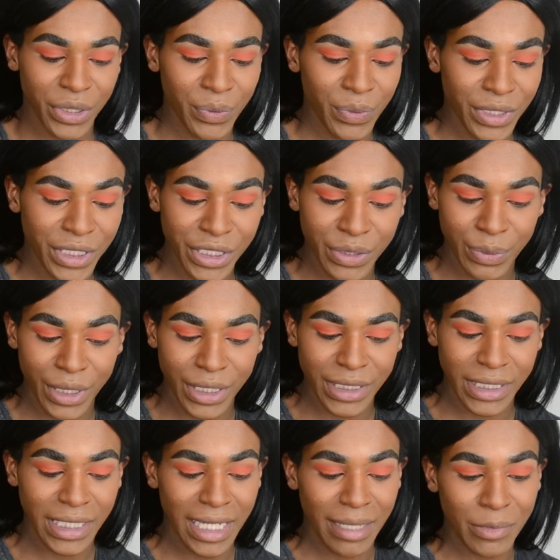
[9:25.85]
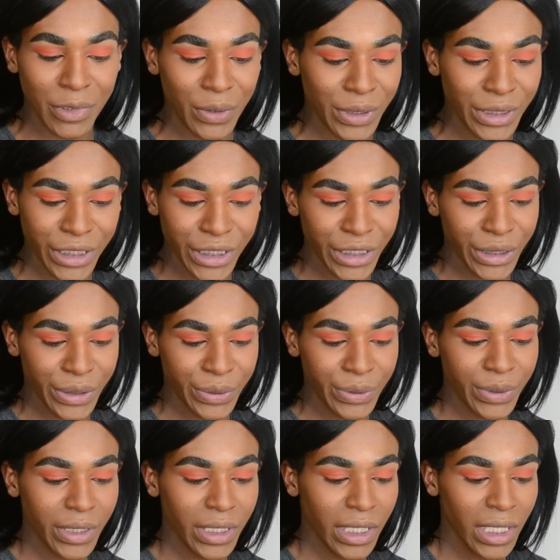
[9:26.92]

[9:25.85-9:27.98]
which is what I'm going to do.